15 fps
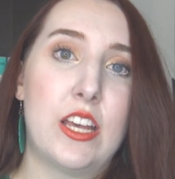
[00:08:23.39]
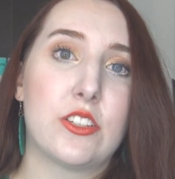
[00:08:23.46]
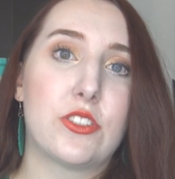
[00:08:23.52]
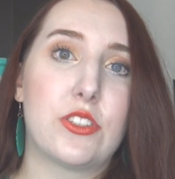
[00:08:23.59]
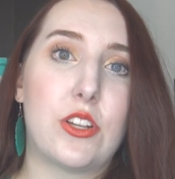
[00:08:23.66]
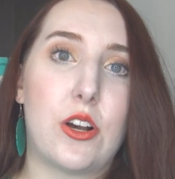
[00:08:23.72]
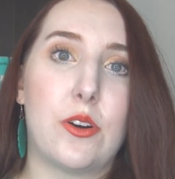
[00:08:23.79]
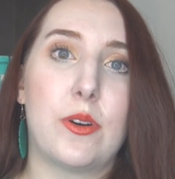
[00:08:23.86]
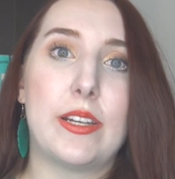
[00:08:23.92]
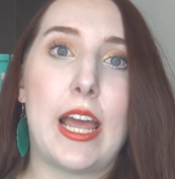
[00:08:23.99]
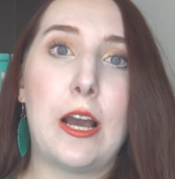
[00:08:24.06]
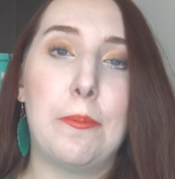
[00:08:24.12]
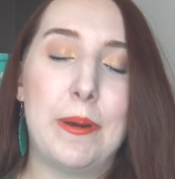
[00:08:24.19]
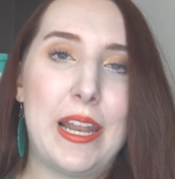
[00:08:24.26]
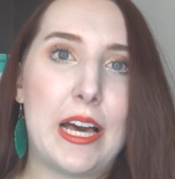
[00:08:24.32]
so
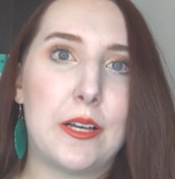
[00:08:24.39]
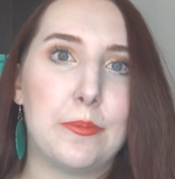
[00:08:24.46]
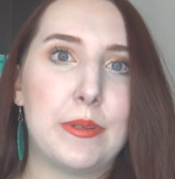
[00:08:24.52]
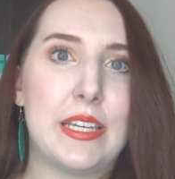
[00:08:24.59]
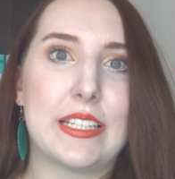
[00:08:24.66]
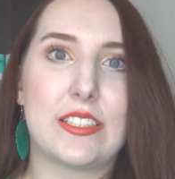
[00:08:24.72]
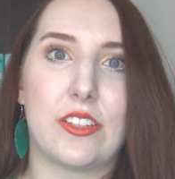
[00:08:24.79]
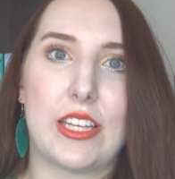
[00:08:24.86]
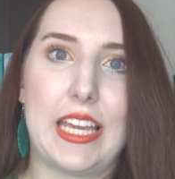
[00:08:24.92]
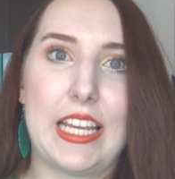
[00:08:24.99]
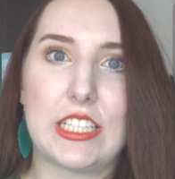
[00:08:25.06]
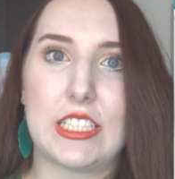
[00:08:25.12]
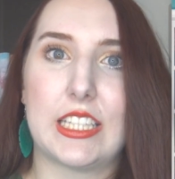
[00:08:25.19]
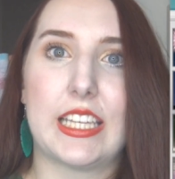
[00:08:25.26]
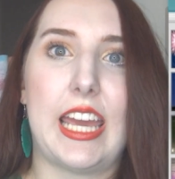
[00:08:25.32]
now Penelope is looking
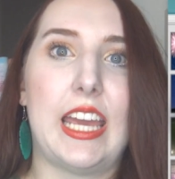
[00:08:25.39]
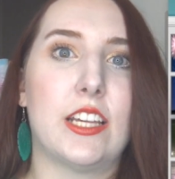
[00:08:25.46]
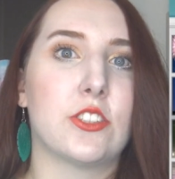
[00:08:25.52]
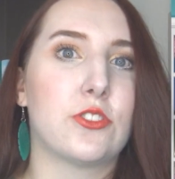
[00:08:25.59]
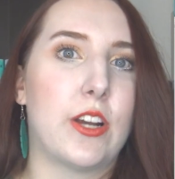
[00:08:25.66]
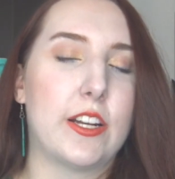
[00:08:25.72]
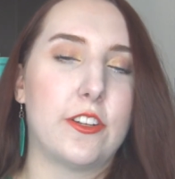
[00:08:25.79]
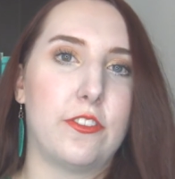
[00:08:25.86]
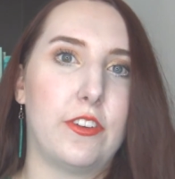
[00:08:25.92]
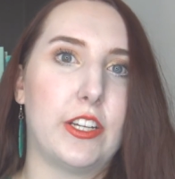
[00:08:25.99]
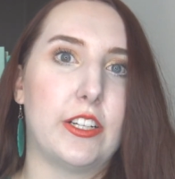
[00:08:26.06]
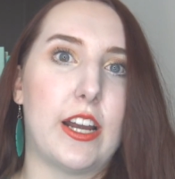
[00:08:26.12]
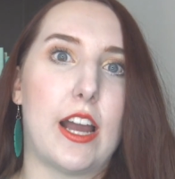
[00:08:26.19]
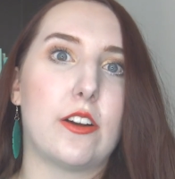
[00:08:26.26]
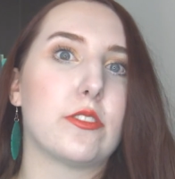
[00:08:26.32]
into the case trying to
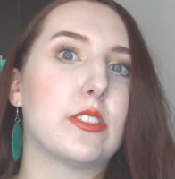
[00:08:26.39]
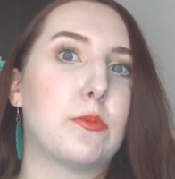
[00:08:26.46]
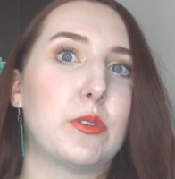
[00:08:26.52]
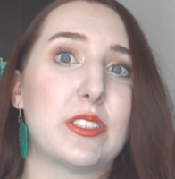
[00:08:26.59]
figure out